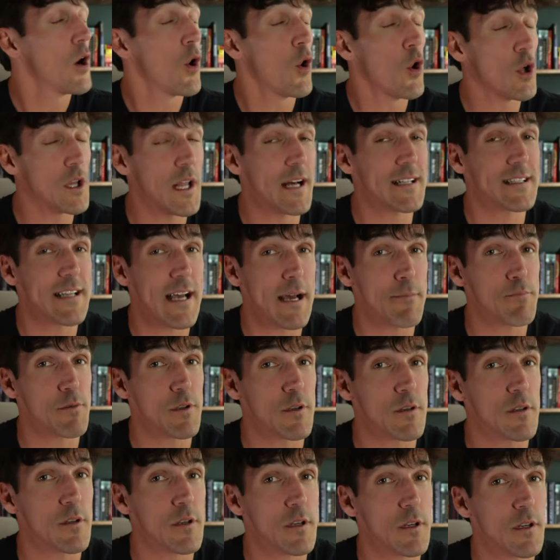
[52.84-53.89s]
A whole lot's
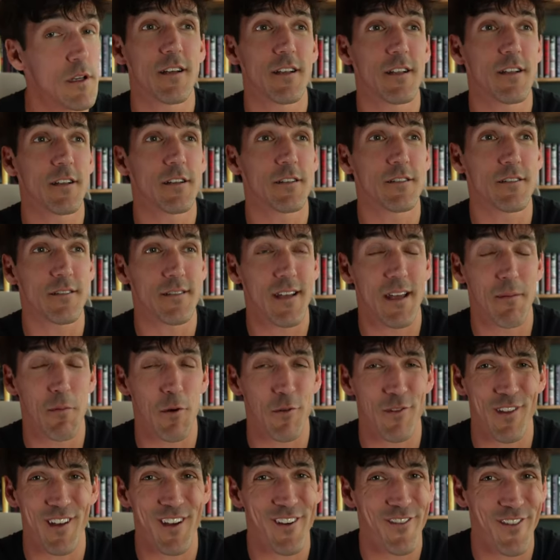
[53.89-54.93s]
happened. Adidas came out
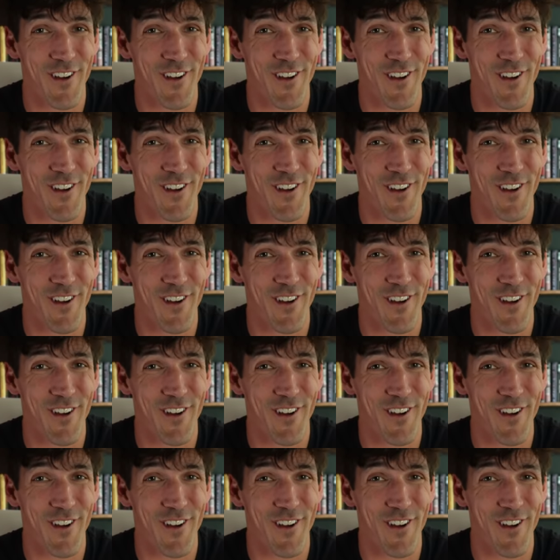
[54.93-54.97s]
with like a